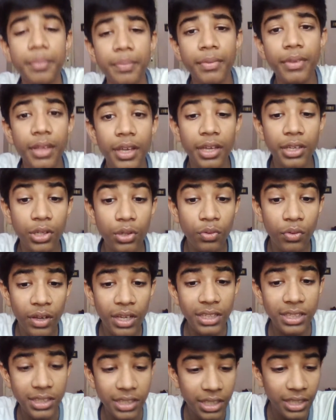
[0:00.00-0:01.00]

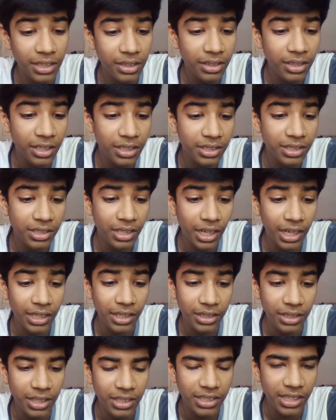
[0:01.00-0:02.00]
waste in this
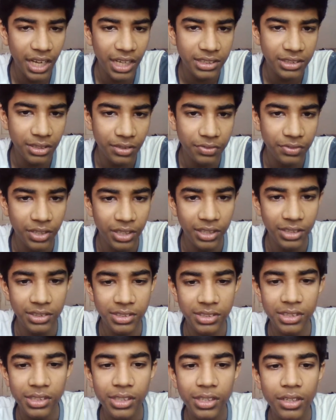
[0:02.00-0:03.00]
kinds of
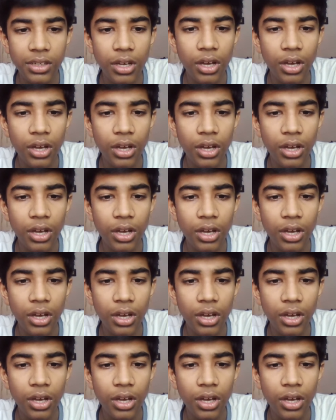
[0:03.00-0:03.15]
things.